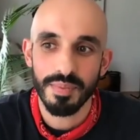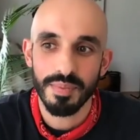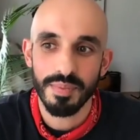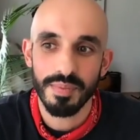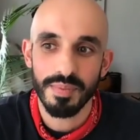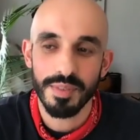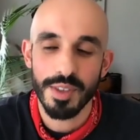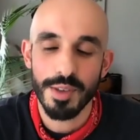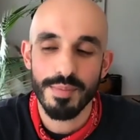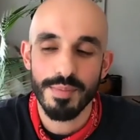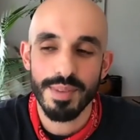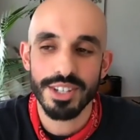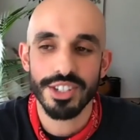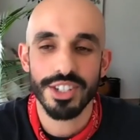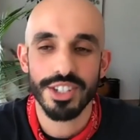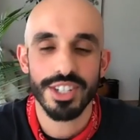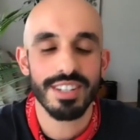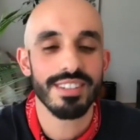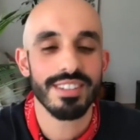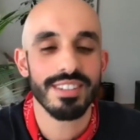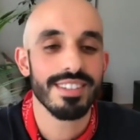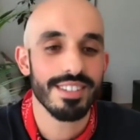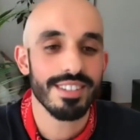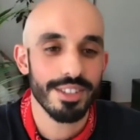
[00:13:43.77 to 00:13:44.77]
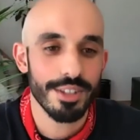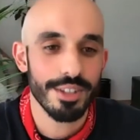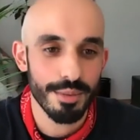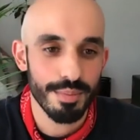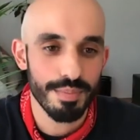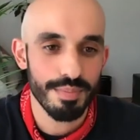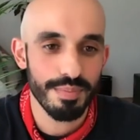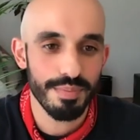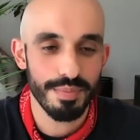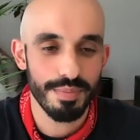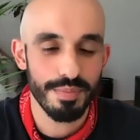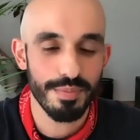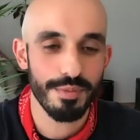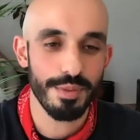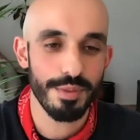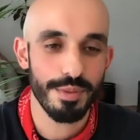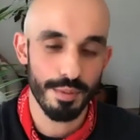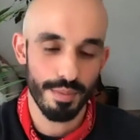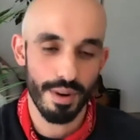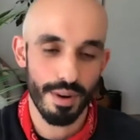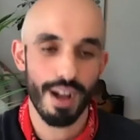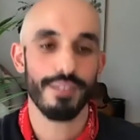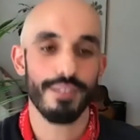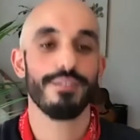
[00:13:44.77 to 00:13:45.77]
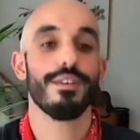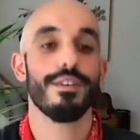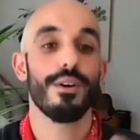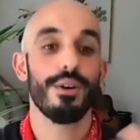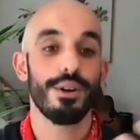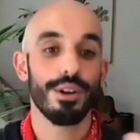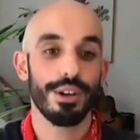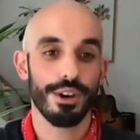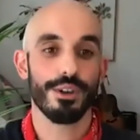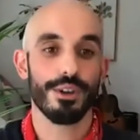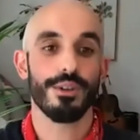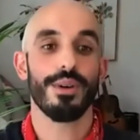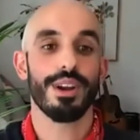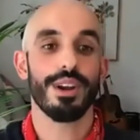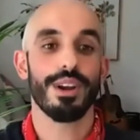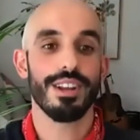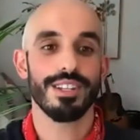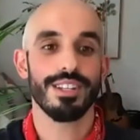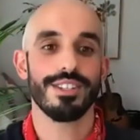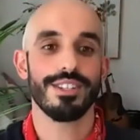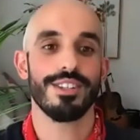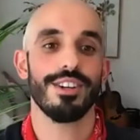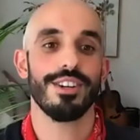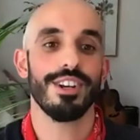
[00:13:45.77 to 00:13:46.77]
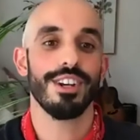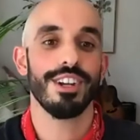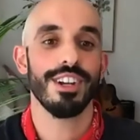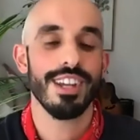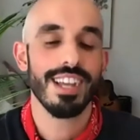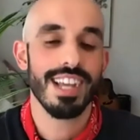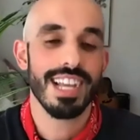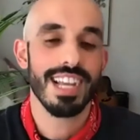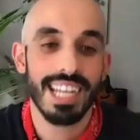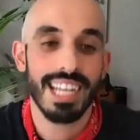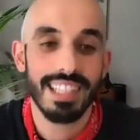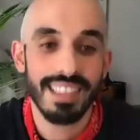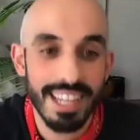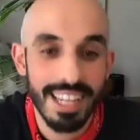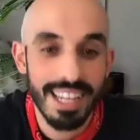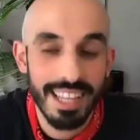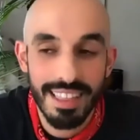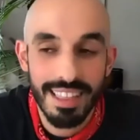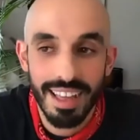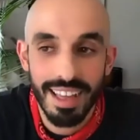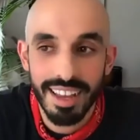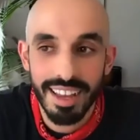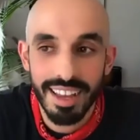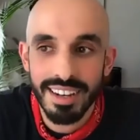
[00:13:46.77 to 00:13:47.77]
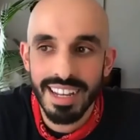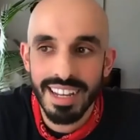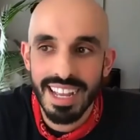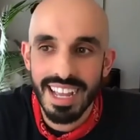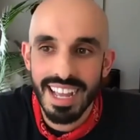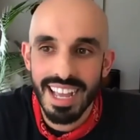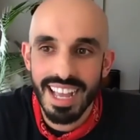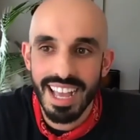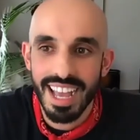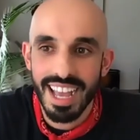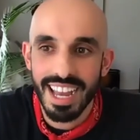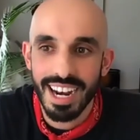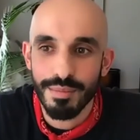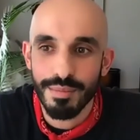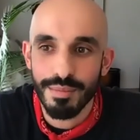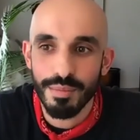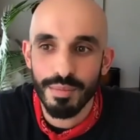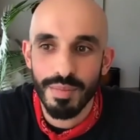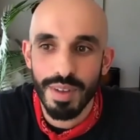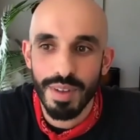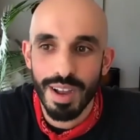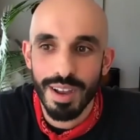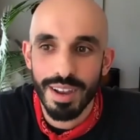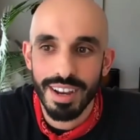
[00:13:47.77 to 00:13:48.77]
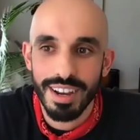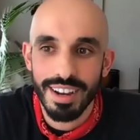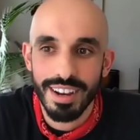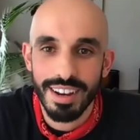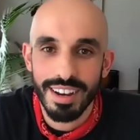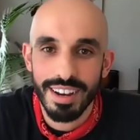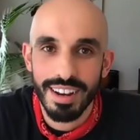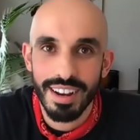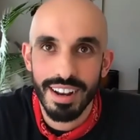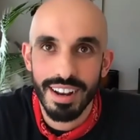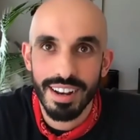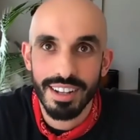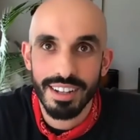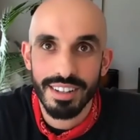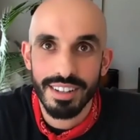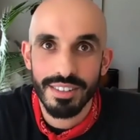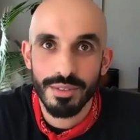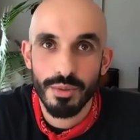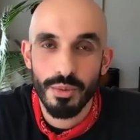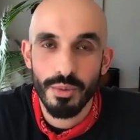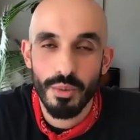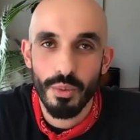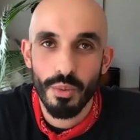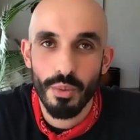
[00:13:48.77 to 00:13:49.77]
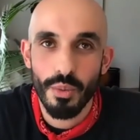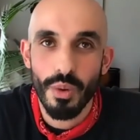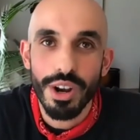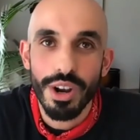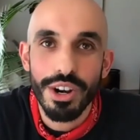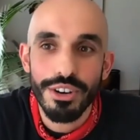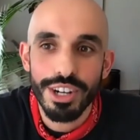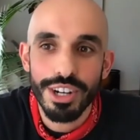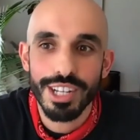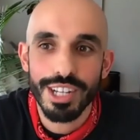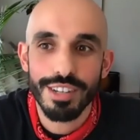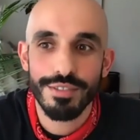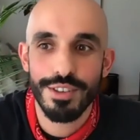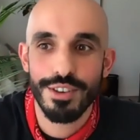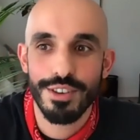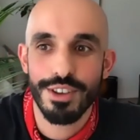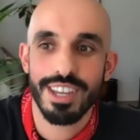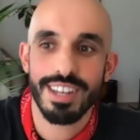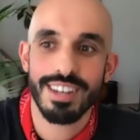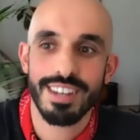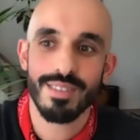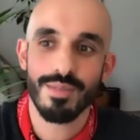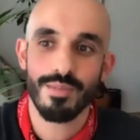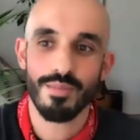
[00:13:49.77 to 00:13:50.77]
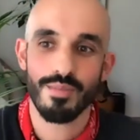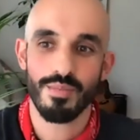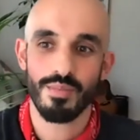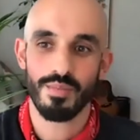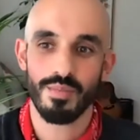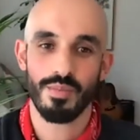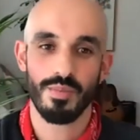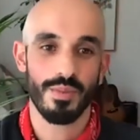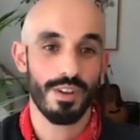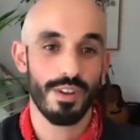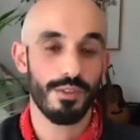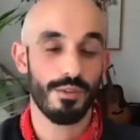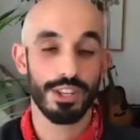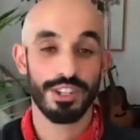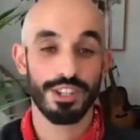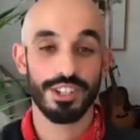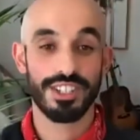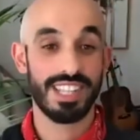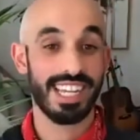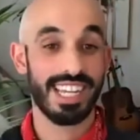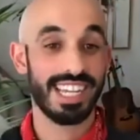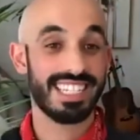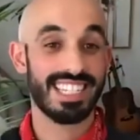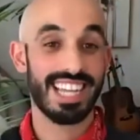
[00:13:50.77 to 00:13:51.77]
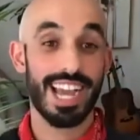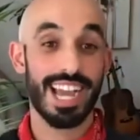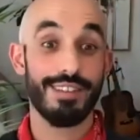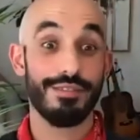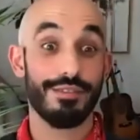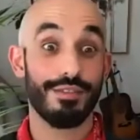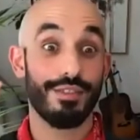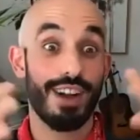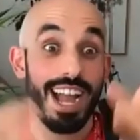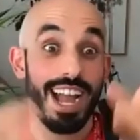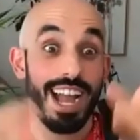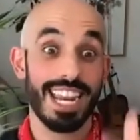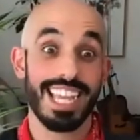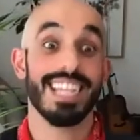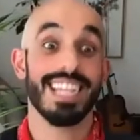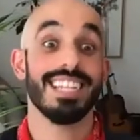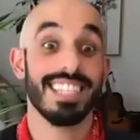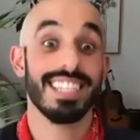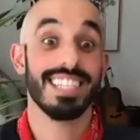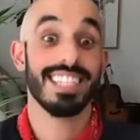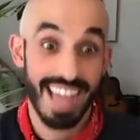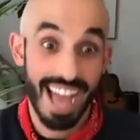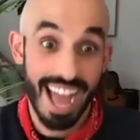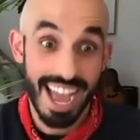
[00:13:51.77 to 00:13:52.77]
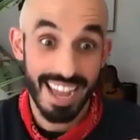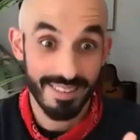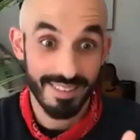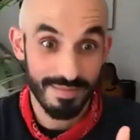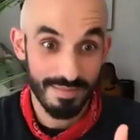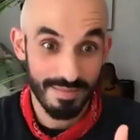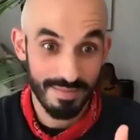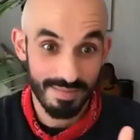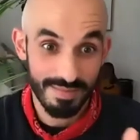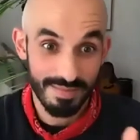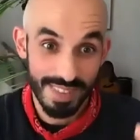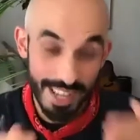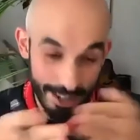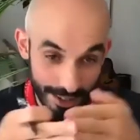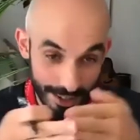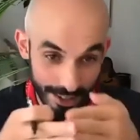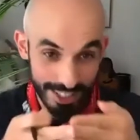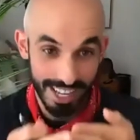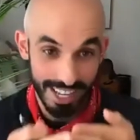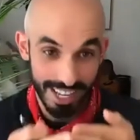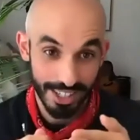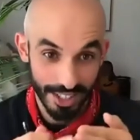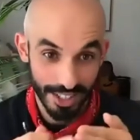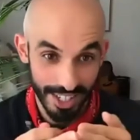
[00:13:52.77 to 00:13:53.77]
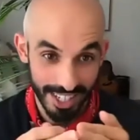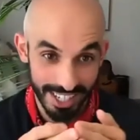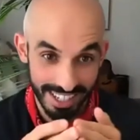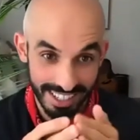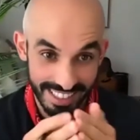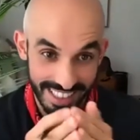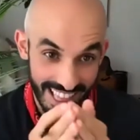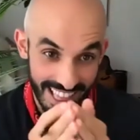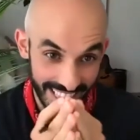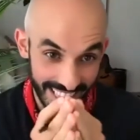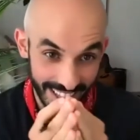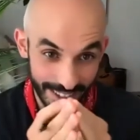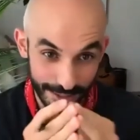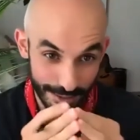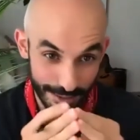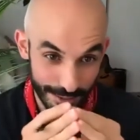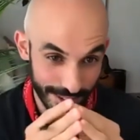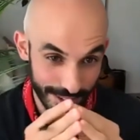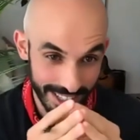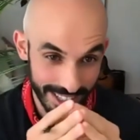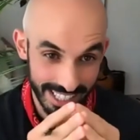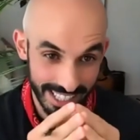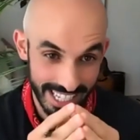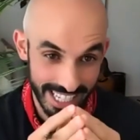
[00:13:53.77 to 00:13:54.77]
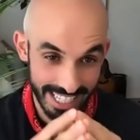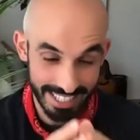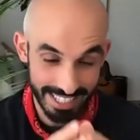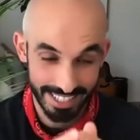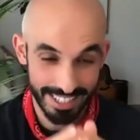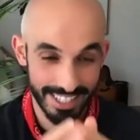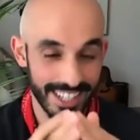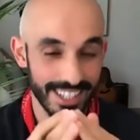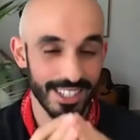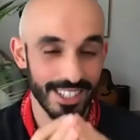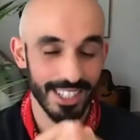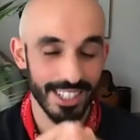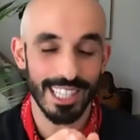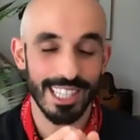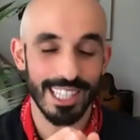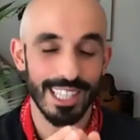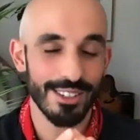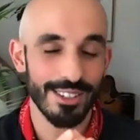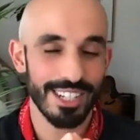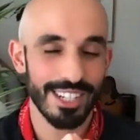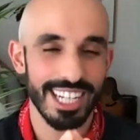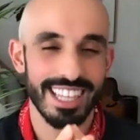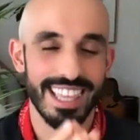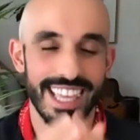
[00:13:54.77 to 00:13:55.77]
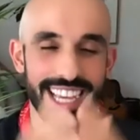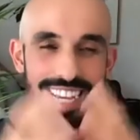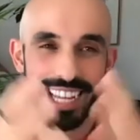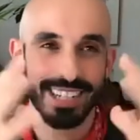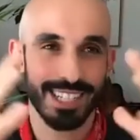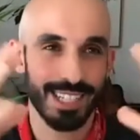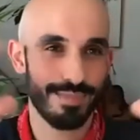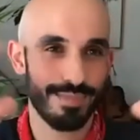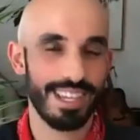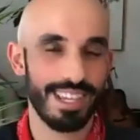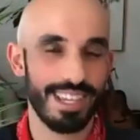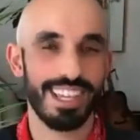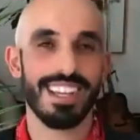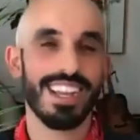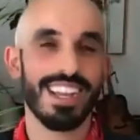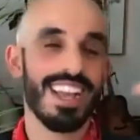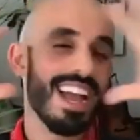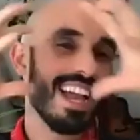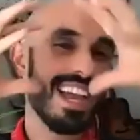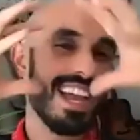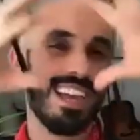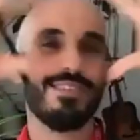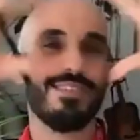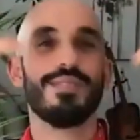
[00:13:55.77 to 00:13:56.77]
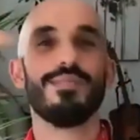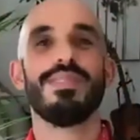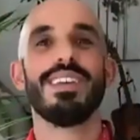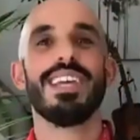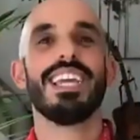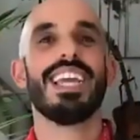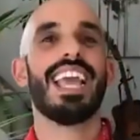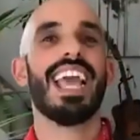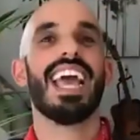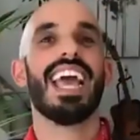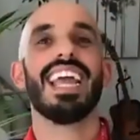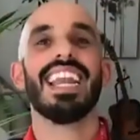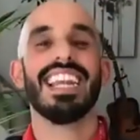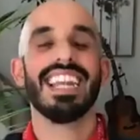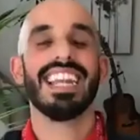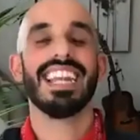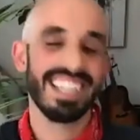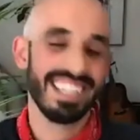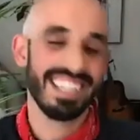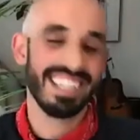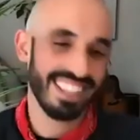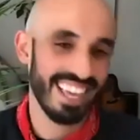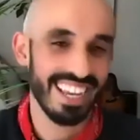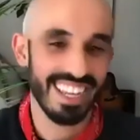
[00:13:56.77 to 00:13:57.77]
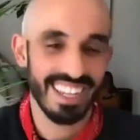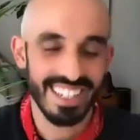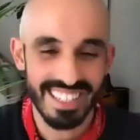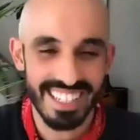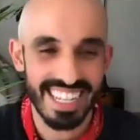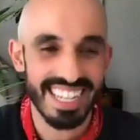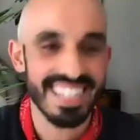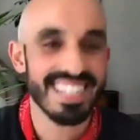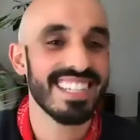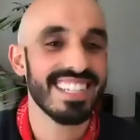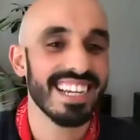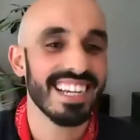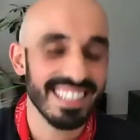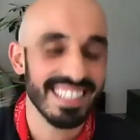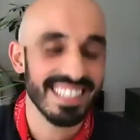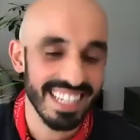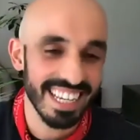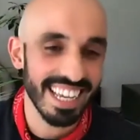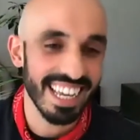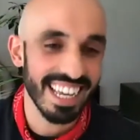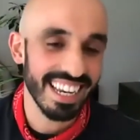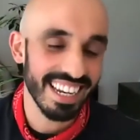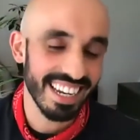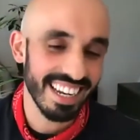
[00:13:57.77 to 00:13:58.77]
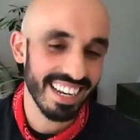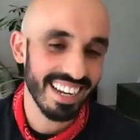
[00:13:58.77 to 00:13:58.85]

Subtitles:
you mentioned you brought forward your queerness or Latinidad, and I'm wondering if we just like dive right into that intersection and that like really, it's such a loaded thing, and to even begin like dissecting it